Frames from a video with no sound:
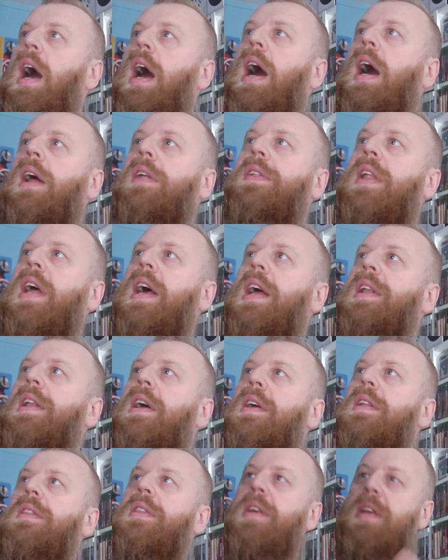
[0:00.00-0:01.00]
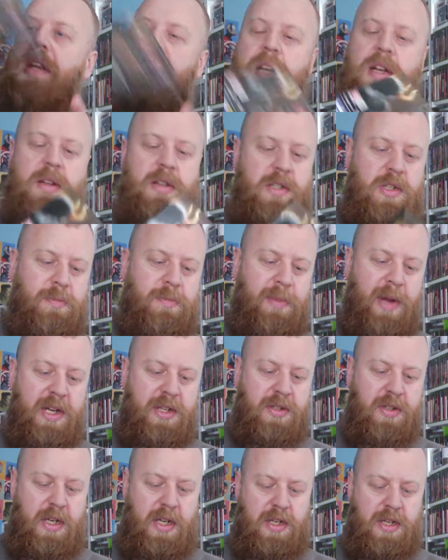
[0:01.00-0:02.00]
And then the
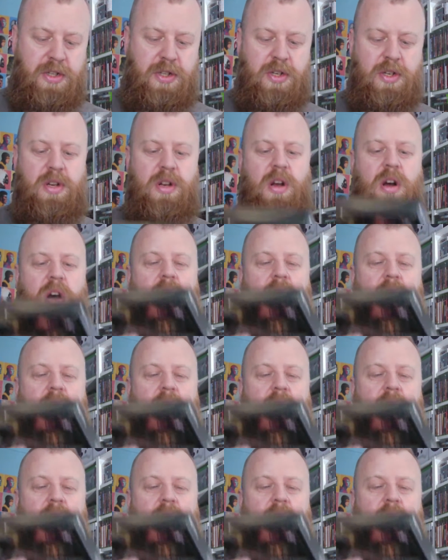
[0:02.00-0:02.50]
special edition